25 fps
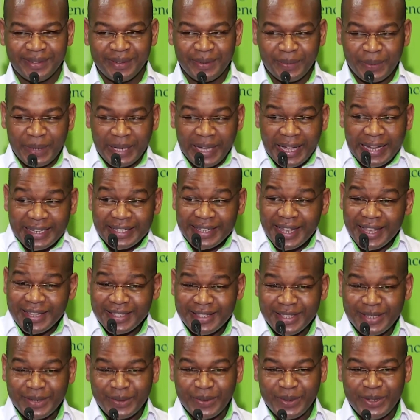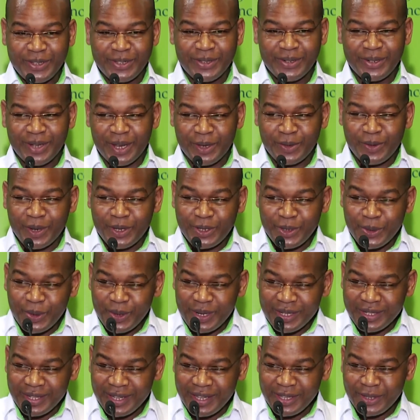We can't ask this question. At first,
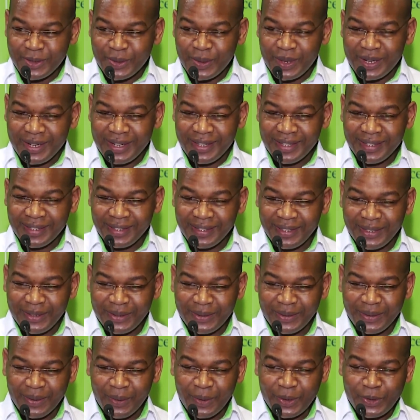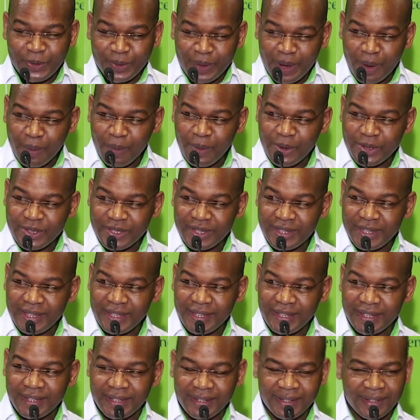what will our boss
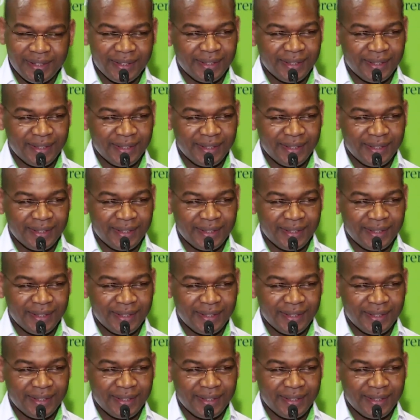think?